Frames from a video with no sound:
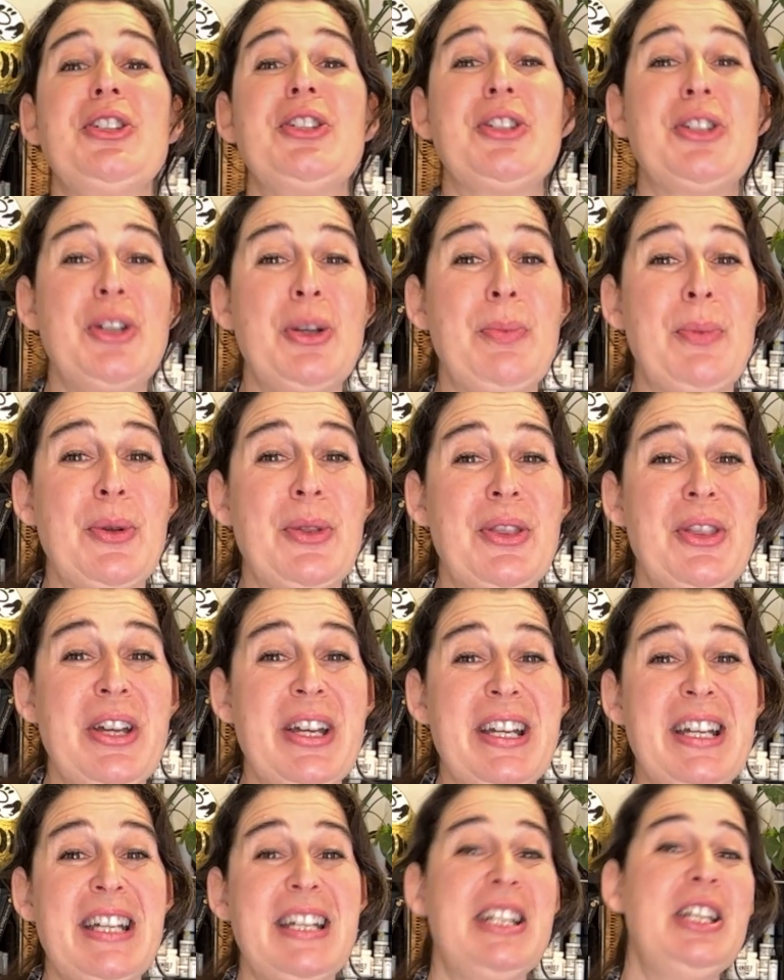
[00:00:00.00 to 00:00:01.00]
super
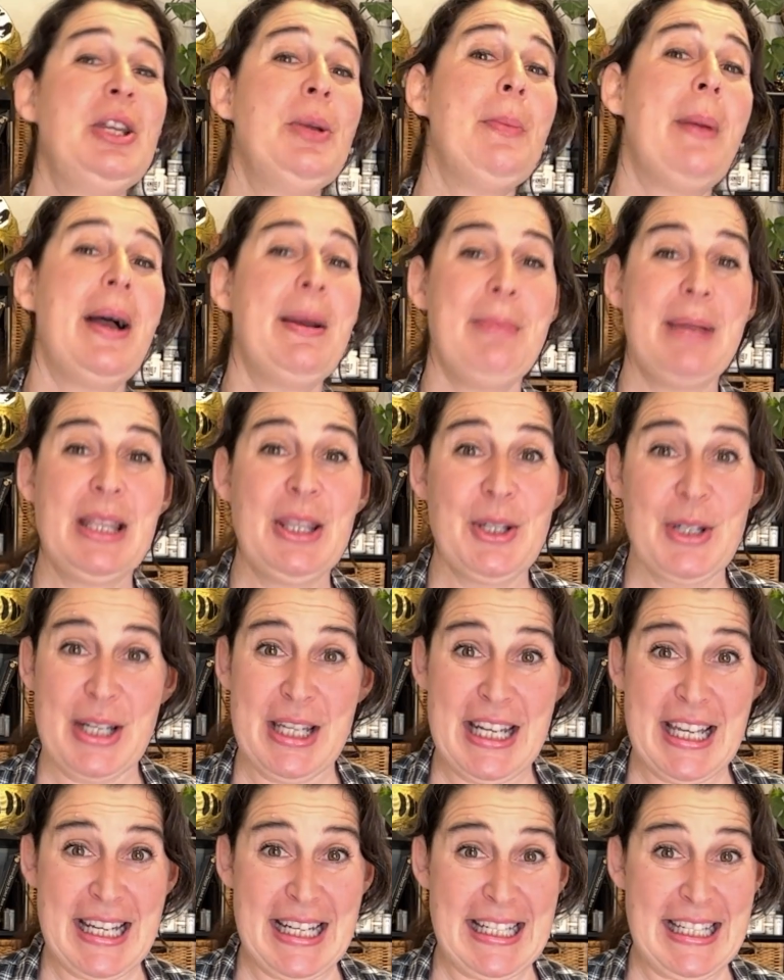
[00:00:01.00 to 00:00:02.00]
thick, you might be
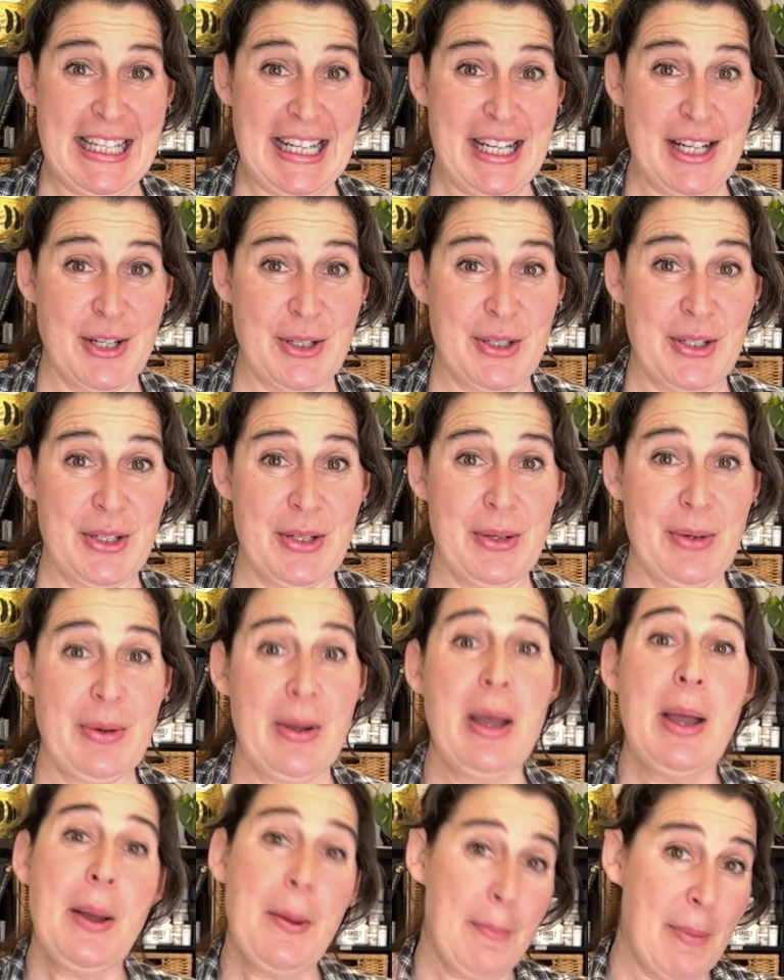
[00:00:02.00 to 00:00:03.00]
looking at a day or two.
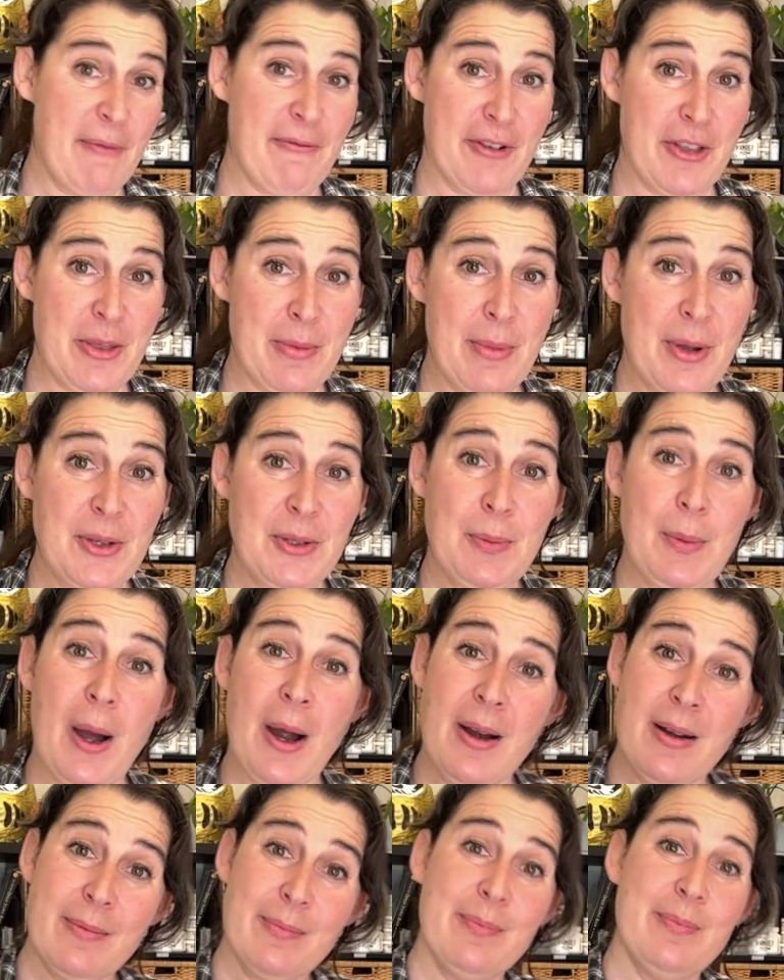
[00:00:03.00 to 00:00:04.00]
But for the most
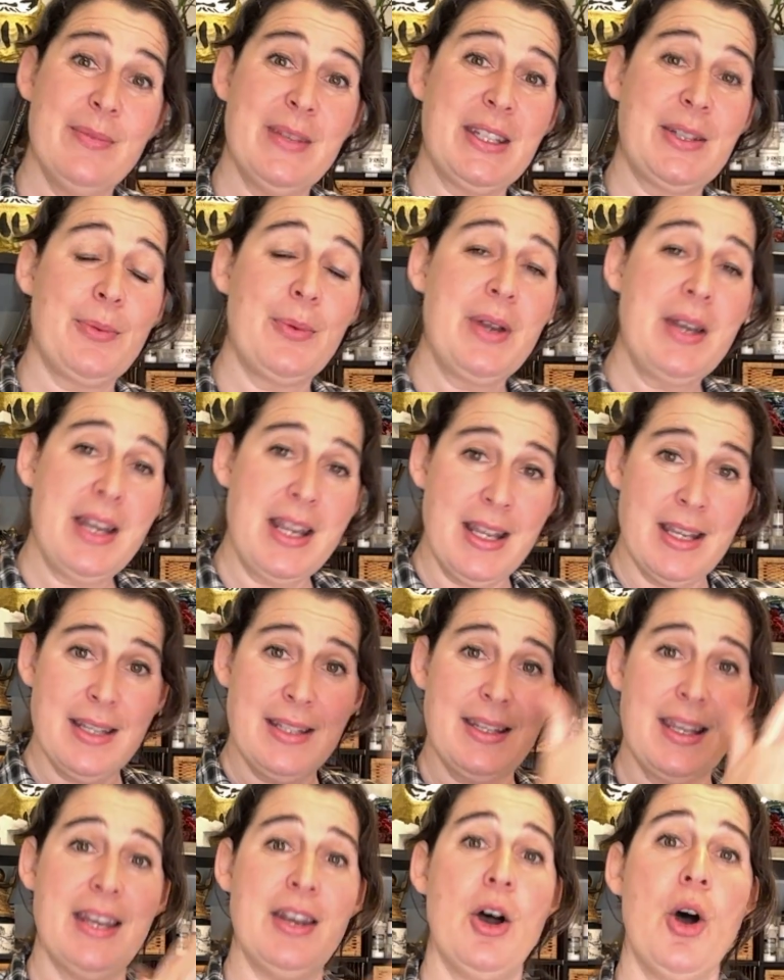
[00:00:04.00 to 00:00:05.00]
part, this one
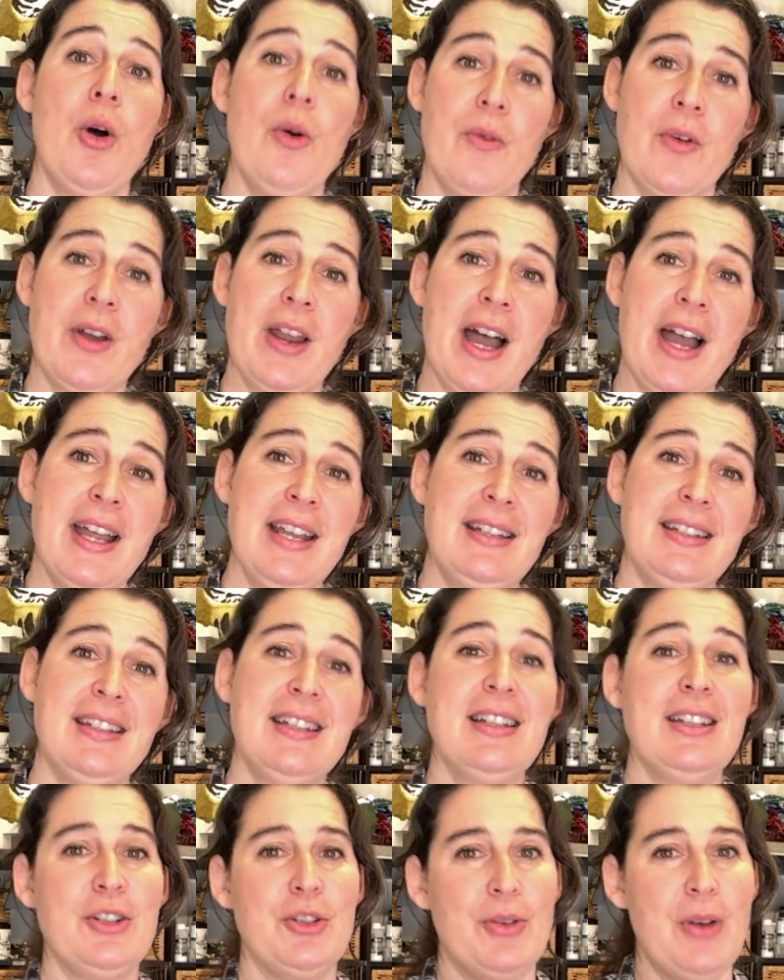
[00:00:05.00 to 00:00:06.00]
is an overnight
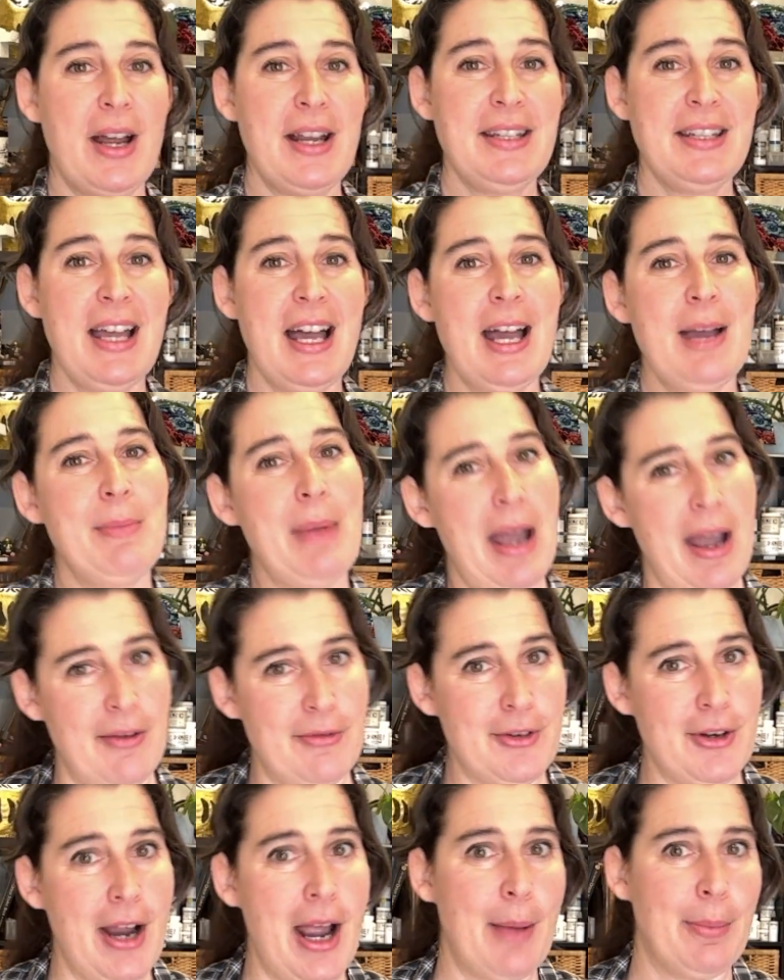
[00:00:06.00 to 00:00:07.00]
dry time
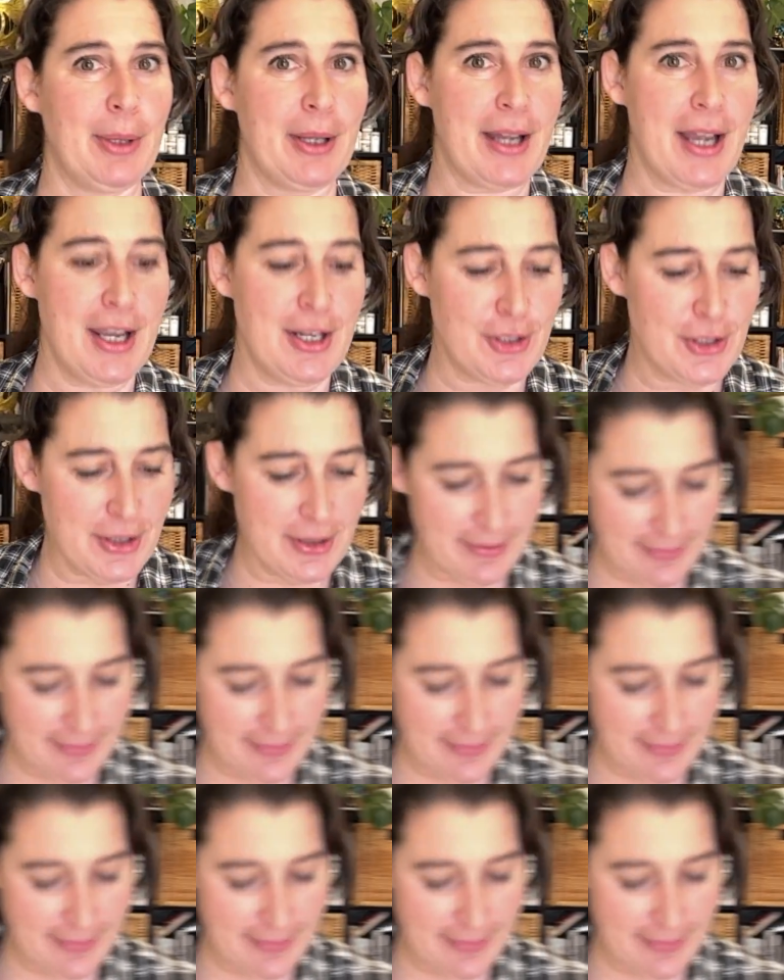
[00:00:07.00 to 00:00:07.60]
after application.